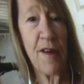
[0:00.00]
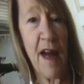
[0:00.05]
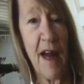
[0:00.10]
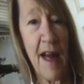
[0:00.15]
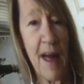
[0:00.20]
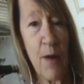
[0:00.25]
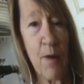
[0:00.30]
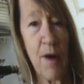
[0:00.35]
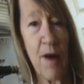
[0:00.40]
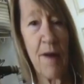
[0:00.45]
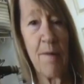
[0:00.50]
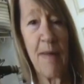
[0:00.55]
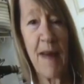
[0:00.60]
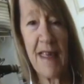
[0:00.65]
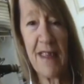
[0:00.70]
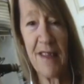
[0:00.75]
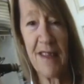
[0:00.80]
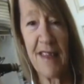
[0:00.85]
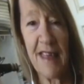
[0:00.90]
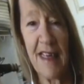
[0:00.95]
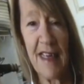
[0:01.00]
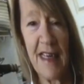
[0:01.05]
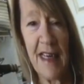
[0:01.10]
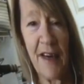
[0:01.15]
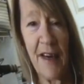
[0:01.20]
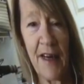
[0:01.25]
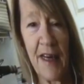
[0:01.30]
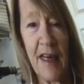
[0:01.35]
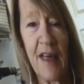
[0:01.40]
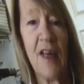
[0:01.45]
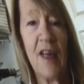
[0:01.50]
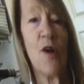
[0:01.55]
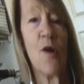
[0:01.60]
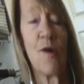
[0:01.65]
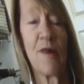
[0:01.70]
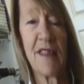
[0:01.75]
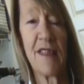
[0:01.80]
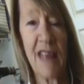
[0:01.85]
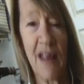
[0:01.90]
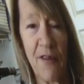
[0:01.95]
Iowa, Mason City area, or
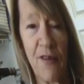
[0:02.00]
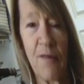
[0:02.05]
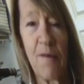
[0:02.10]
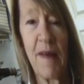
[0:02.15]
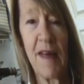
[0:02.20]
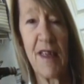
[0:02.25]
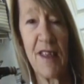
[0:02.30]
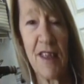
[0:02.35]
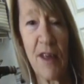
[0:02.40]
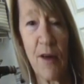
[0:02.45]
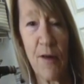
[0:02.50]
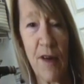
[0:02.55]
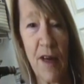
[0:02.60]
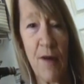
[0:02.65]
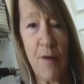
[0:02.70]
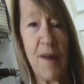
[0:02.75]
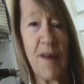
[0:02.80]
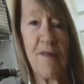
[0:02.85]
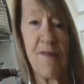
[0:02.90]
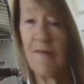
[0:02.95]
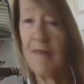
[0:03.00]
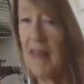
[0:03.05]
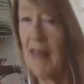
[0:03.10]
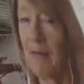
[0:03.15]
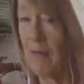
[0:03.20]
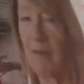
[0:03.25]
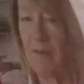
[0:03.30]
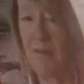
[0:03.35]
southern Minnesota. We again we